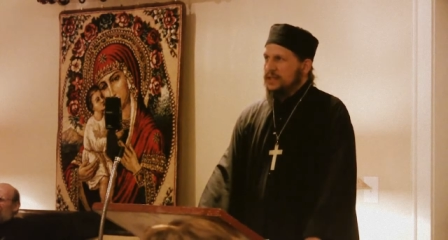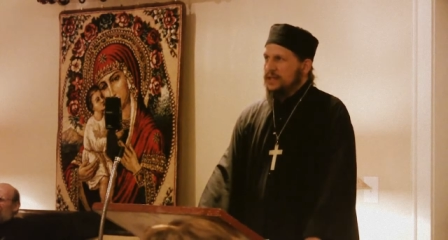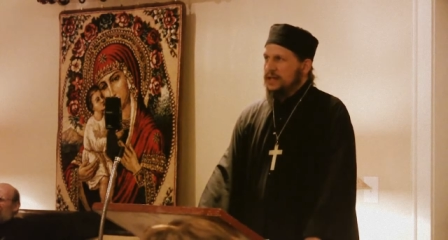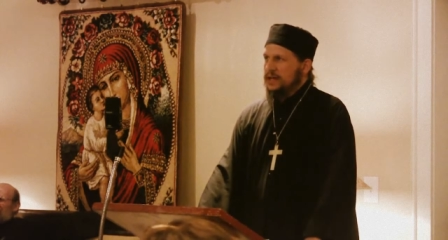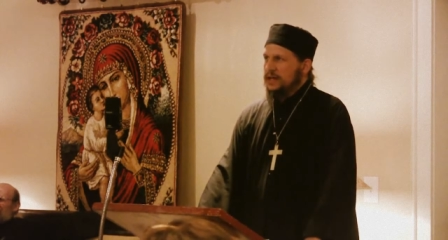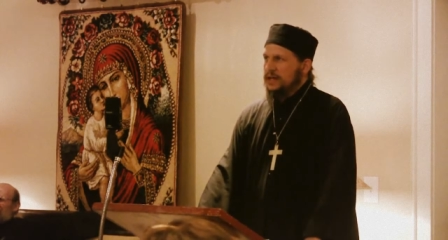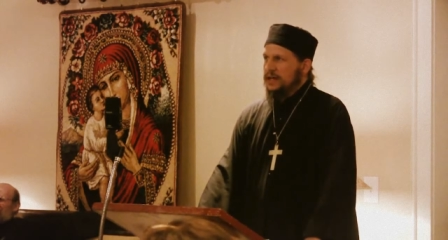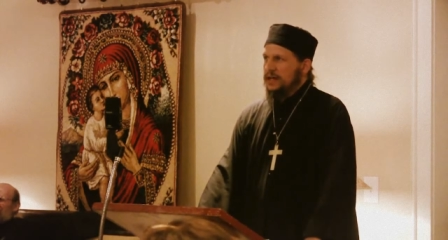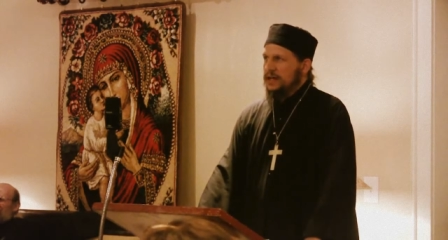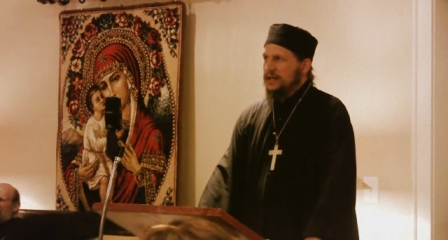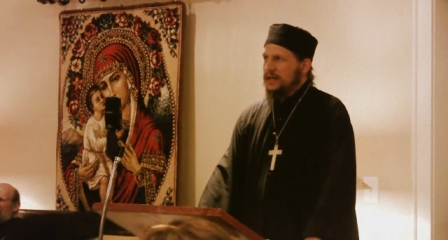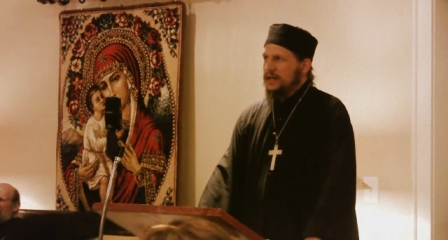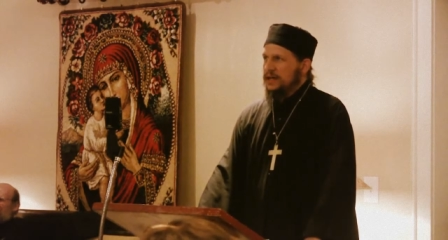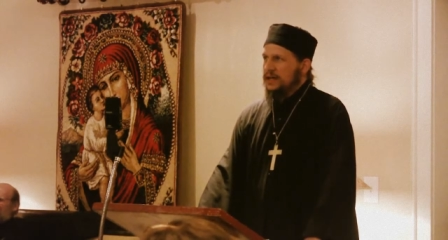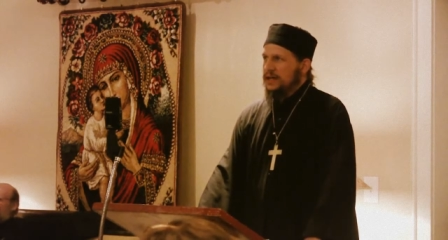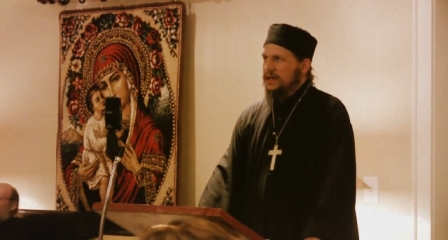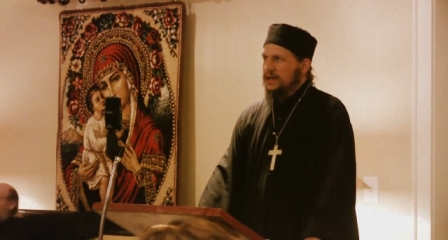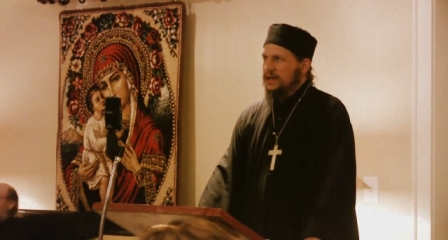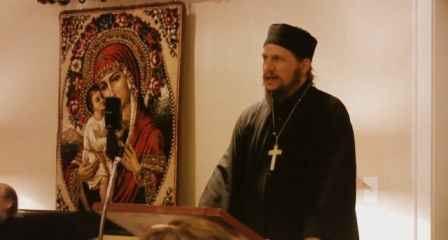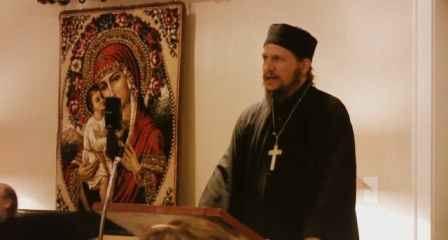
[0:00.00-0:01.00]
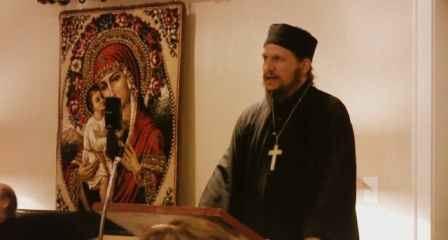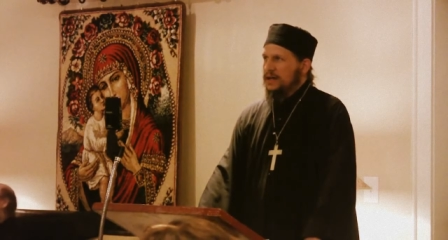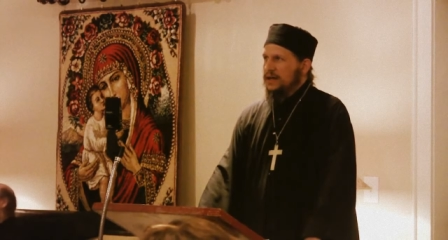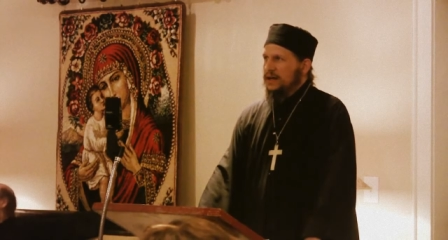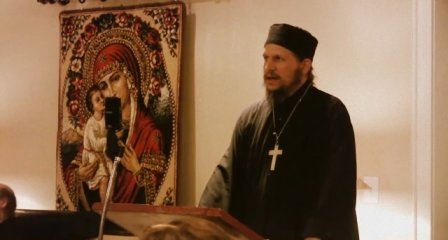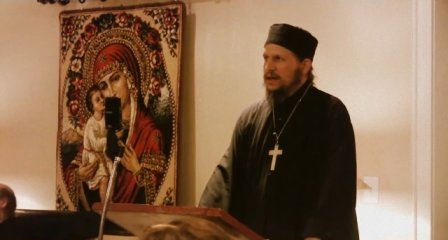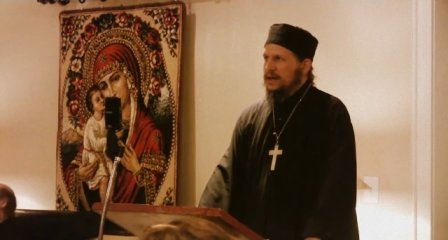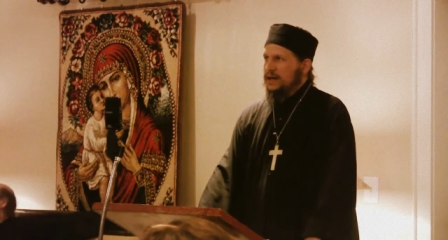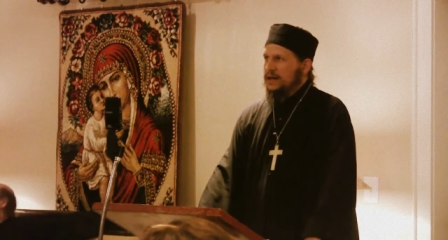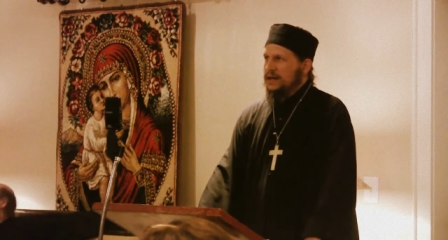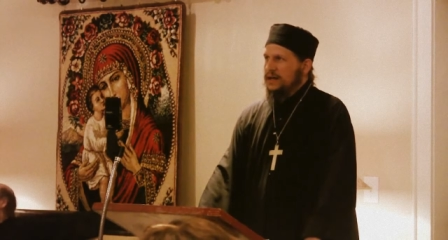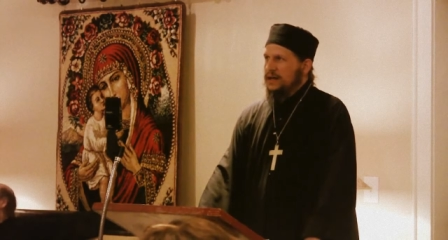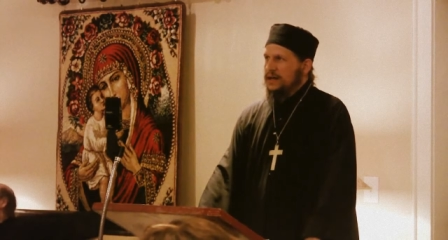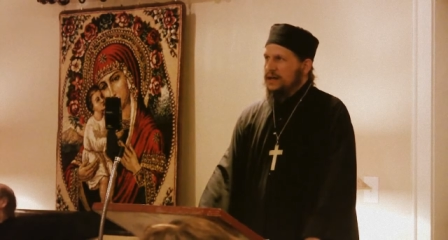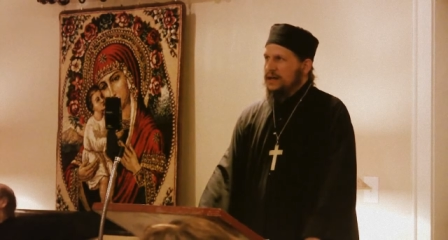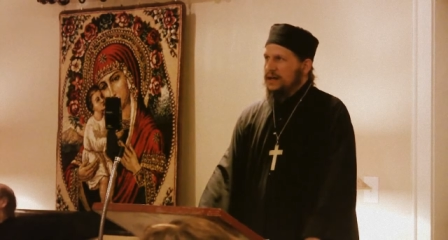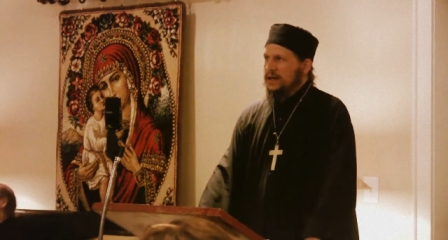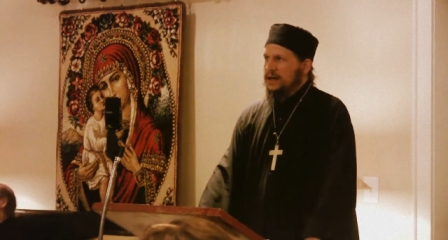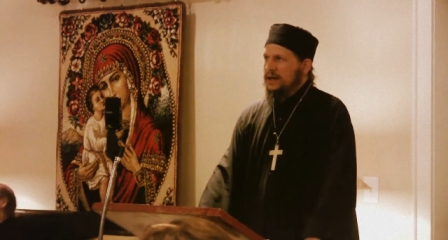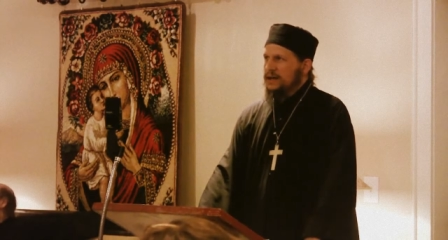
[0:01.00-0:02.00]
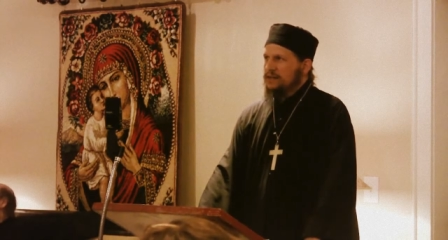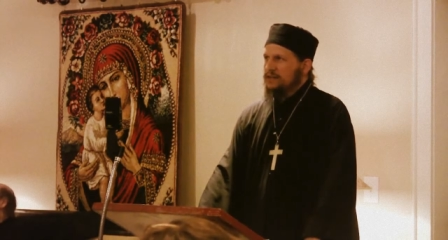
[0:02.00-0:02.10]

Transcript: Uh, I